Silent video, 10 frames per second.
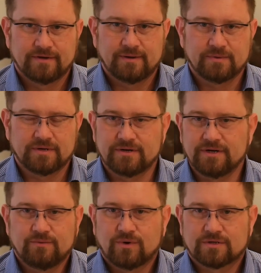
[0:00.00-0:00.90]
I mean,
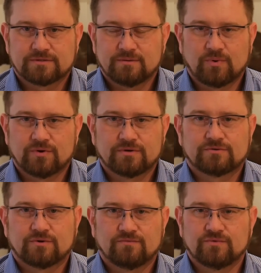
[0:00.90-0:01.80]
really, what's the
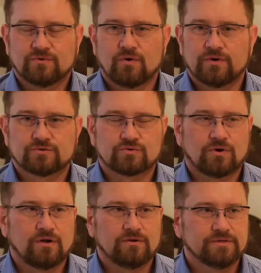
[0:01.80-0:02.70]
point of going through
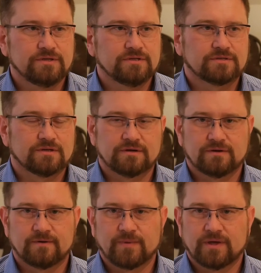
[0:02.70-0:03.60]
all this
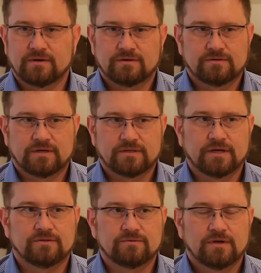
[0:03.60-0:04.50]

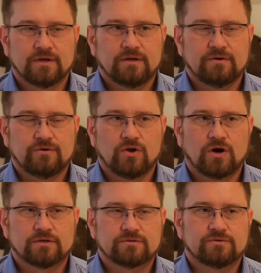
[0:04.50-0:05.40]
and
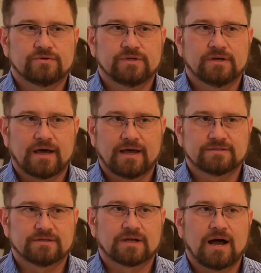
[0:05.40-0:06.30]
not
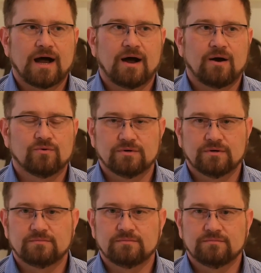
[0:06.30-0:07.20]
realizing how
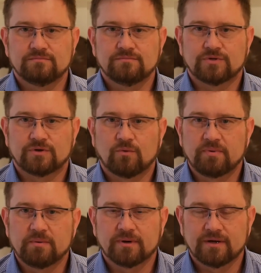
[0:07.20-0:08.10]

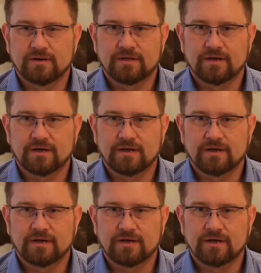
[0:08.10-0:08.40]
people